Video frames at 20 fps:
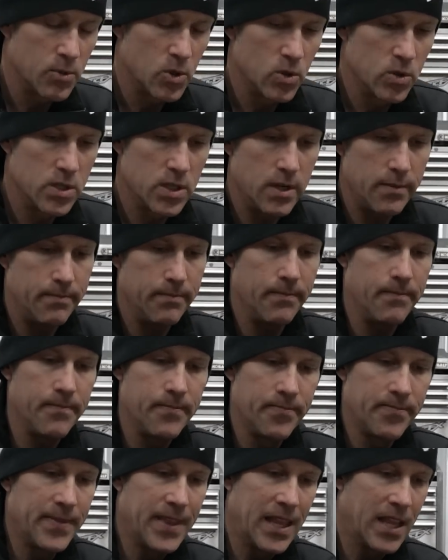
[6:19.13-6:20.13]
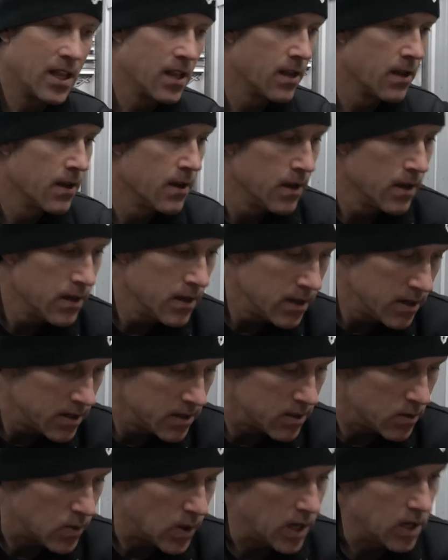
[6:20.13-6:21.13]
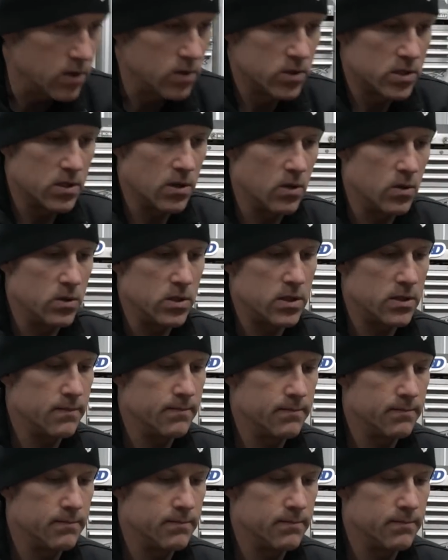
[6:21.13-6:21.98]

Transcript: those up. Don't want to lose those.